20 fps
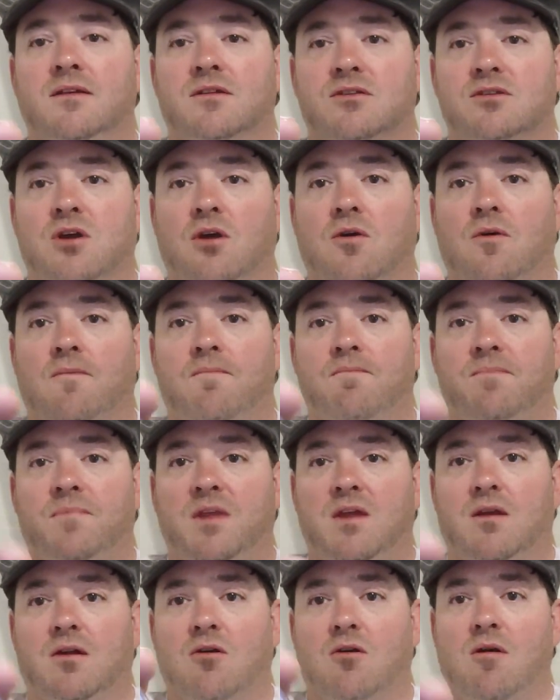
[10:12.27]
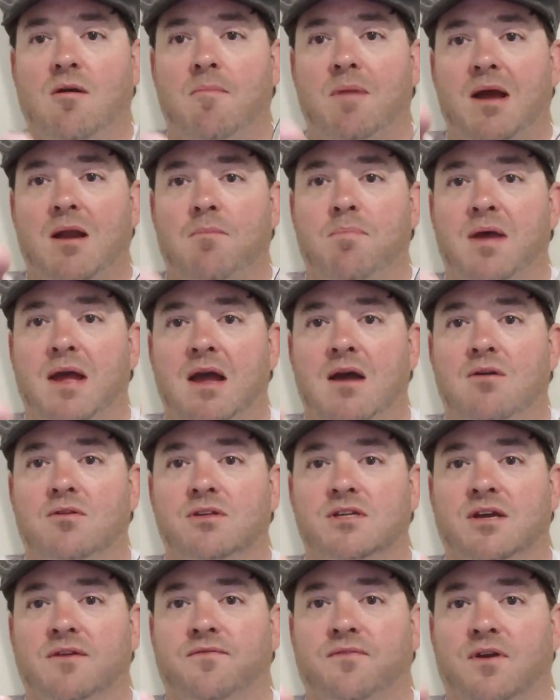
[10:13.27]
So, about a
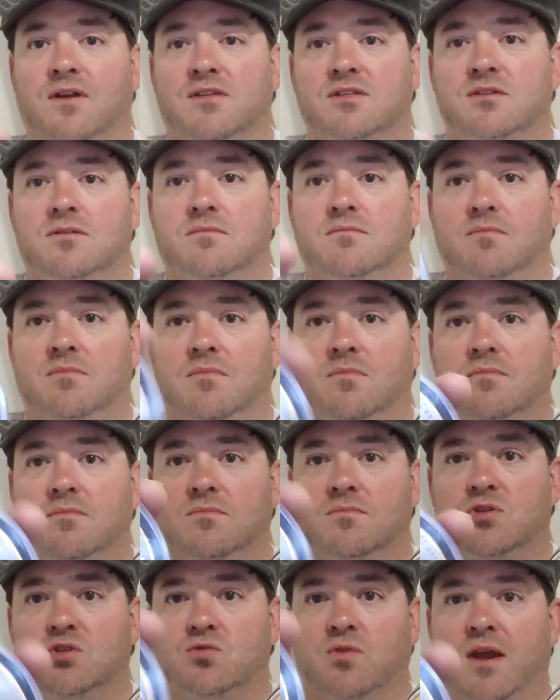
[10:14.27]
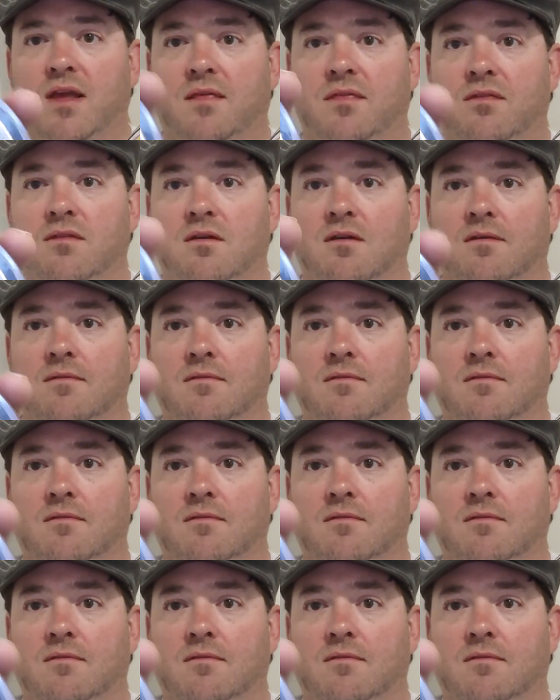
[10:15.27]
pound difference strength